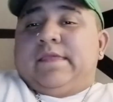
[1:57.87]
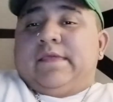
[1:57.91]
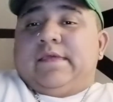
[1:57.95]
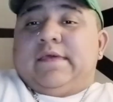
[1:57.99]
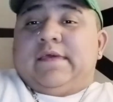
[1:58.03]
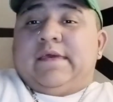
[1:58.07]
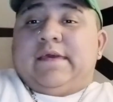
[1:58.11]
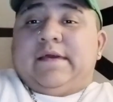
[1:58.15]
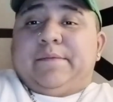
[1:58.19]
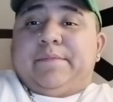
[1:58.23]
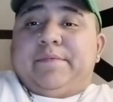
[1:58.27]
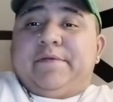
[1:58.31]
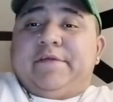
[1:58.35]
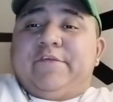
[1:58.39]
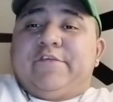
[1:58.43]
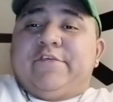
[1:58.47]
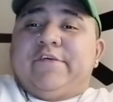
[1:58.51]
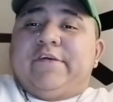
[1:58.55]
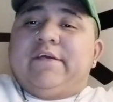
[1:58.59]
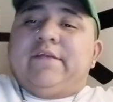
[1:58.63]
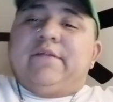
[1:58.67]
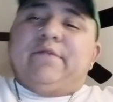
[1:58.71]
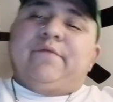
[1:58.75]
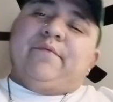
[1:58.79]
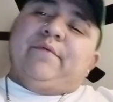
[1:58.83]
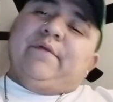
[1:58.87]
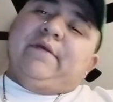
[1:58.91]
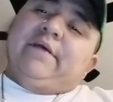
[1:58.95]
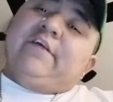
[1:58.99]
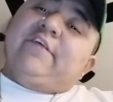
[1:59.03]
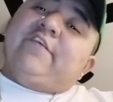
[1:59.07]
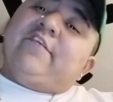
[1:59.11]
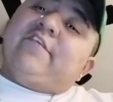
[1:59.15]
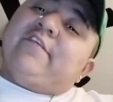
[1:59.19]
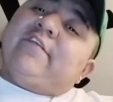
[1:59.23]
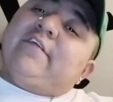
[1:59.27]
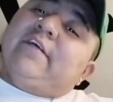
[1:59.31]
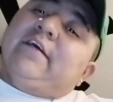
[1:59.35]
I've been trying to
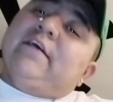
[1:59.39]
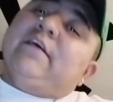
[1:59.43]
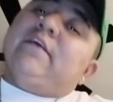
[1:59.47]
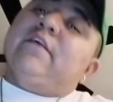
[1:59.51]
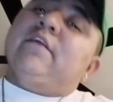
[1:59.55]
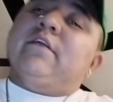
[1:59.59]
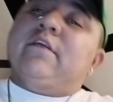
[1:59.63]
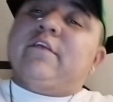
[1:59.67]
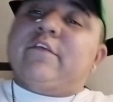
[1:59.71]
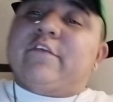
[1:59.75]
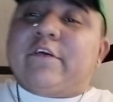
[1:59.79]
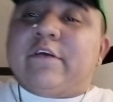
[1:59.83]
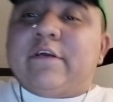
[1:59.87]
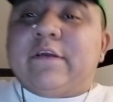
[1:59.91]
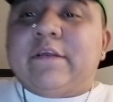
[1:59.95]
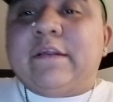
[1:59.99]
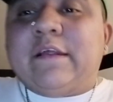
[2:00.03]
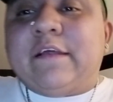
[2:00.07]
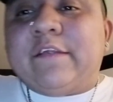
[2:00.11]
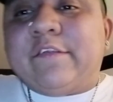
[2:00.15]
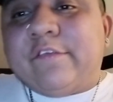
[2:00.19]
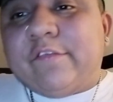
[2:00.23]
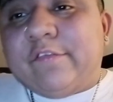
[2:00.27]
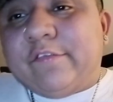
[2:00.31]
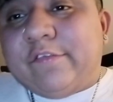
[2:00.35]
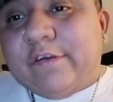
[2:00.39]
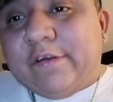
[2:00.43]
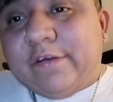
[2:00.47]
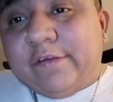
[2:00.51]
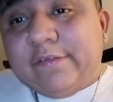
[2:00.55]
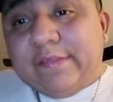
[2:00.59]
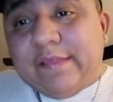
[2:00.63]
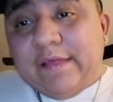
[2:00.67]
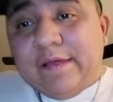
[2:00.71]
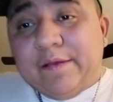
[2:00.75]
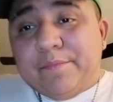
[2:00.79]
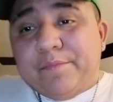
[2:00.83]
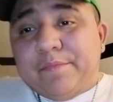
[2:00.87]
rest and trying not to talk
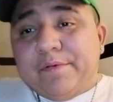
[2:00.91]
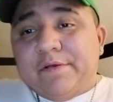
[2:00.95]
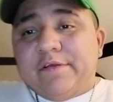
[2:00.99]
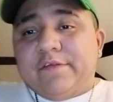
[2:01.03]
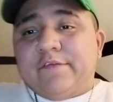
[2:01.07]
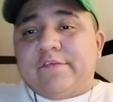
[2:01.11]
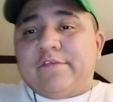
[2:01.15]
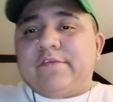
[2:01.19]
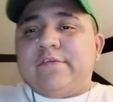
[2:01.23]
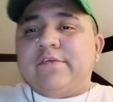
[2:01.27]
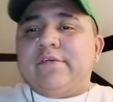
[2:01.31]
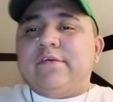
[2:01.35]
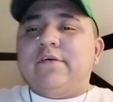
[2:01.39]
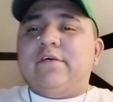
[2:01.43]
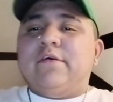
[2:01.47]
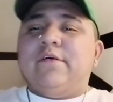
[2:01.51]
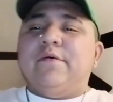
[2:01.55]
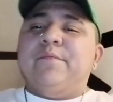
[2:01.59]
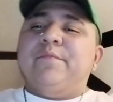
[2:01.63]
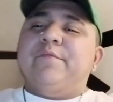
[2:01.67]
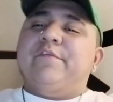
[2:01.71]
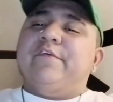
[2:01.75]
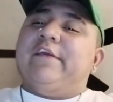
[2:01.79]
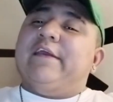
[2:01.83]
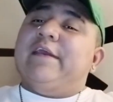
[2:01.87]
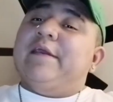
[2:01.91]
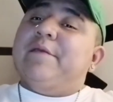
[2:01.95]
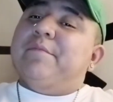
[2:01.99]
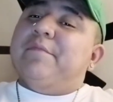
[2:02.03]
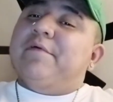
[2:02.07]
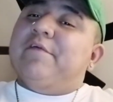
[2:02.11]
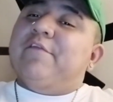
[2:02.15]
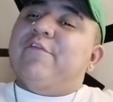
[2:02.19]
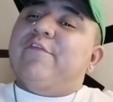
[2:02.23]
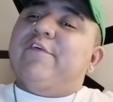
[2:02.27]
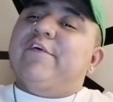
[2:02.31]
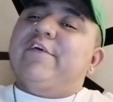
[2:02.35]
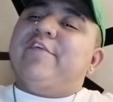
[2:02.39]
that much to get my
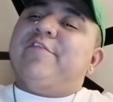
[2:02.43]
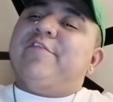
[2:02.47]
voice